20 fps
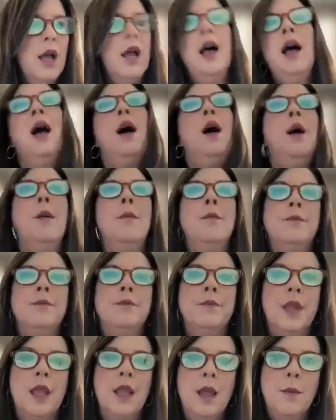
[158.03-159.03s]

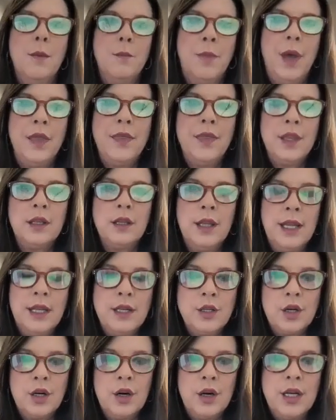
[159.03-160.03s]
But the
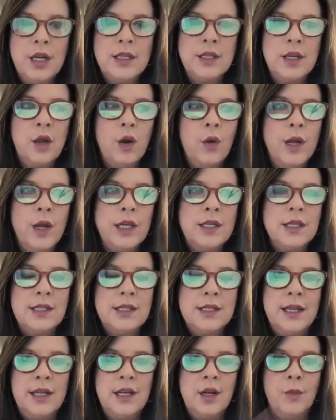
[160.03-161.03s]
lender is going to
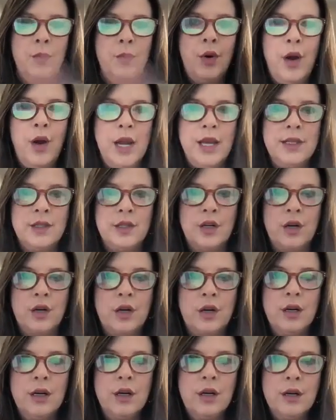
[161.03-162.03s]
send an
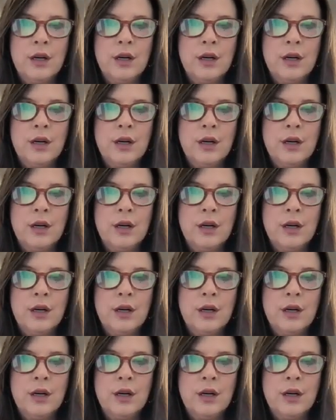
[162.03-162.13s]
appraiser,